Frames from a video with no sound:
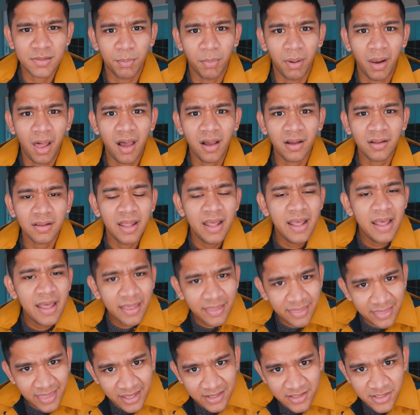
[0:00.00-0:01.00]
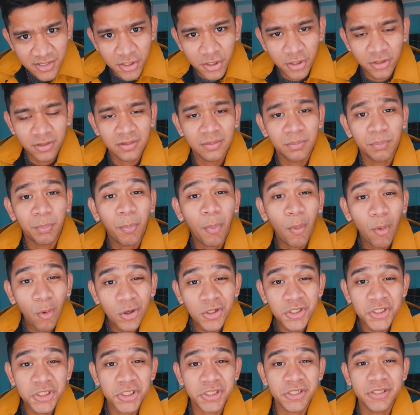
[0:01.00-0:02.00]
blocked, that certain
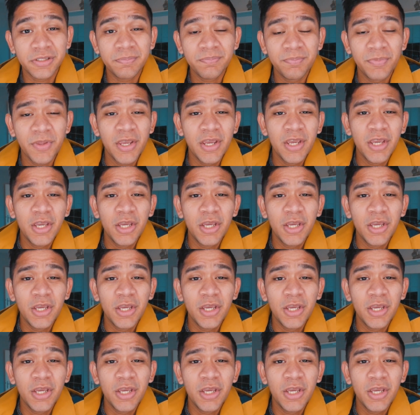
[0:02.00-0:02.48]
portion